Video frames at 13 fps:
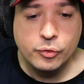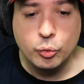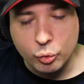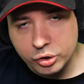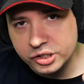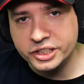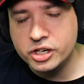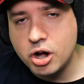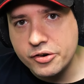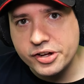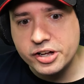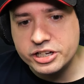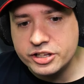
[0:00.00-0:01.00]
really
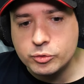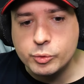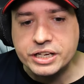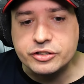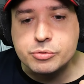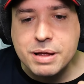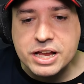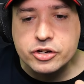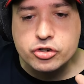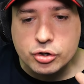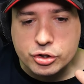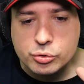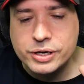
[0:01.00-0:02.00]
gone out of their way to make
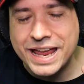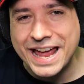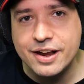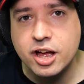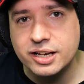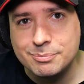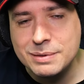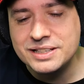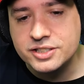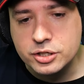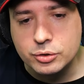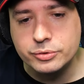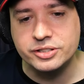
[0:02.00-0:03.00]
sure you cannot
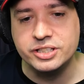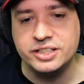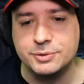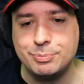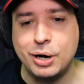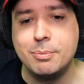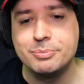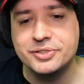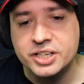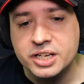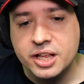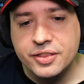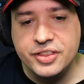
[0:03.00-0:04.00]
misuse these bombs.
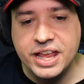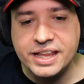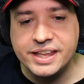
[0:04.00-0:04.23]
They